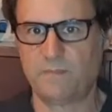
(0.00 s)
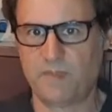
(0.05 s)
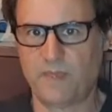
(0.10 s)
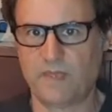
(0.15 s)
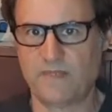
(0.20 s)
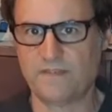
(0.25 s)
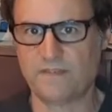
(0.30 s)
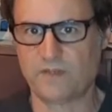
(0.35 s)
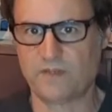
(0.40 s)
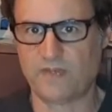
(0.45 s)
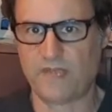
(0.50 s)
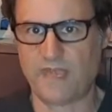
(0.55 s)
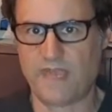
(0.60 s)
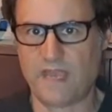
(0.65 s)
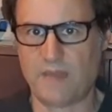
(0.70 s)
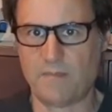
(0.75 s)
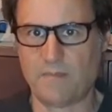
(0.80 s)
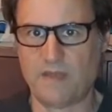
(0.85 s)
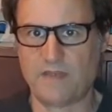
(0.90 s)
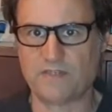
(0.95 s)
depends on
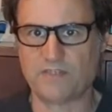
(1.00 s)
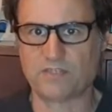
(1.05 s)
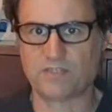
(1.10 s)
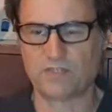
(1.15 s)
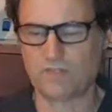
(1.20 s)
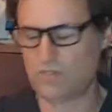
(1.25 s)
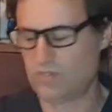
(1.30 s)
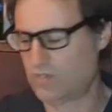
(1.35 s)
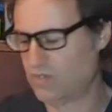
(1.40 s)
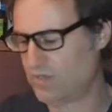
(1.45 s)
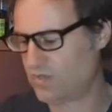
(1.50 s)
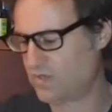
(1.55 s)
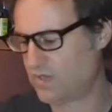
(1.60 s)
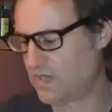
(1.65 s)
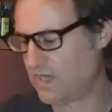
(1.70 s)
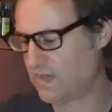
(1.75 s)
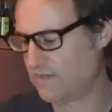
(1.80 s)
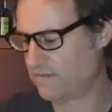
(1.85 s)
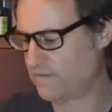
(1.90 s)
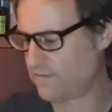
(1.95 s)
how much you
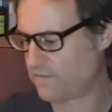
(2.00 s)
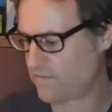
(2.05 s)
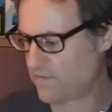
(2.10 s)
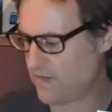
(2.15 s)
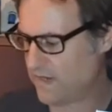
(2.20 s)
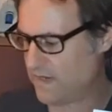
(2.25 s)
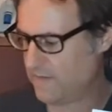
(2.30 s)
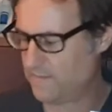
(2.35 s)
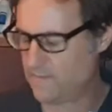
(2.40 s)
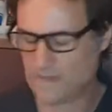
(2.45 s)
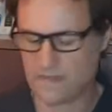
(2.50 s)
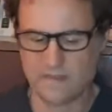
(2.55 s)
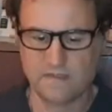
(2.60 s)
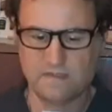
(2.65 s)
get for free.